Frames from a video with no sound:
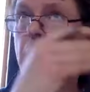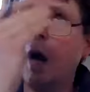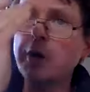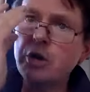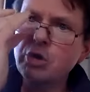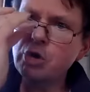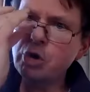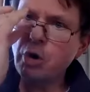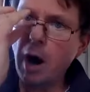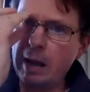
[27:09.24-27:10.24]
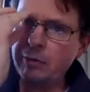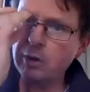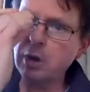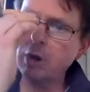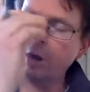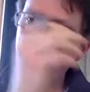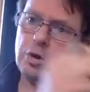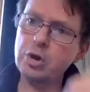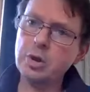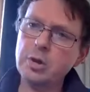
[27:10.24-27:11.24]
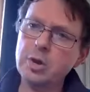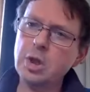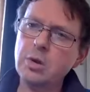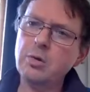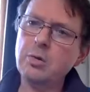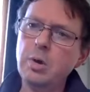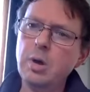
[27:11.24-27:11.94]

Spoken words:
I do try in the conclusion to